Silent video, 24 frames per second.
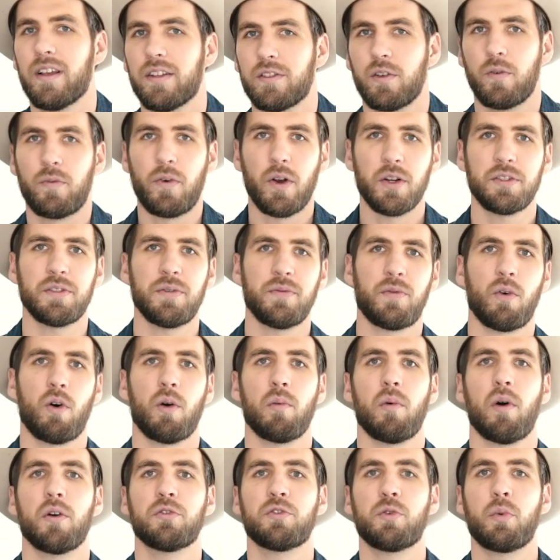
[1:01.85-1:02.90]
So first and
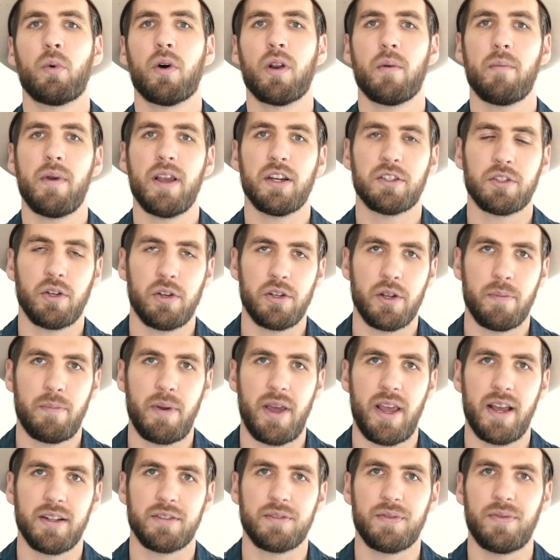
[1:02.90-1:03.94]
foremost, you wanna make sure your
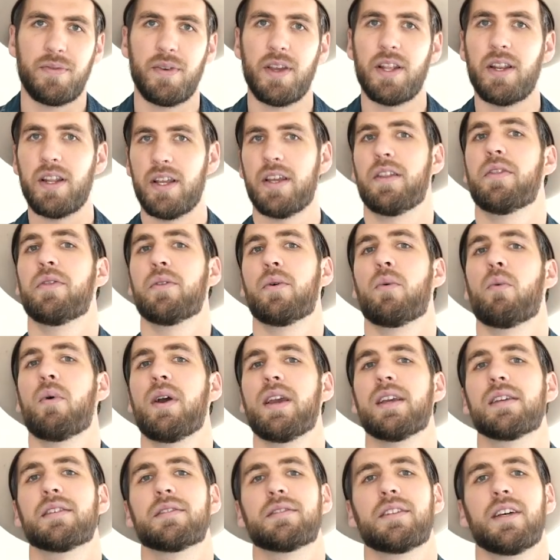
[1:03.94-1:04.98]
pants fit in the
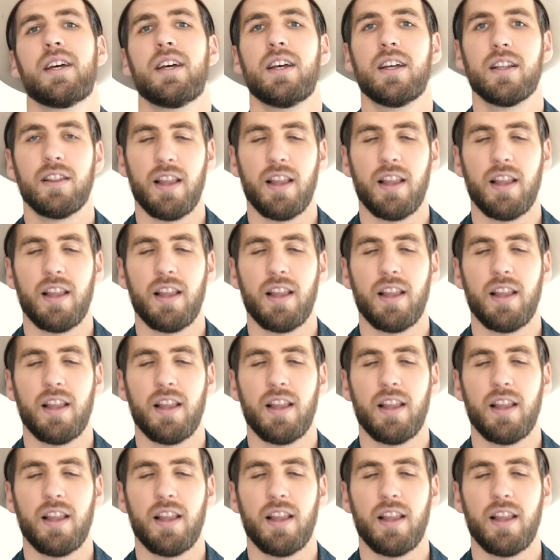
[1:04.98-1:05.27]
waist.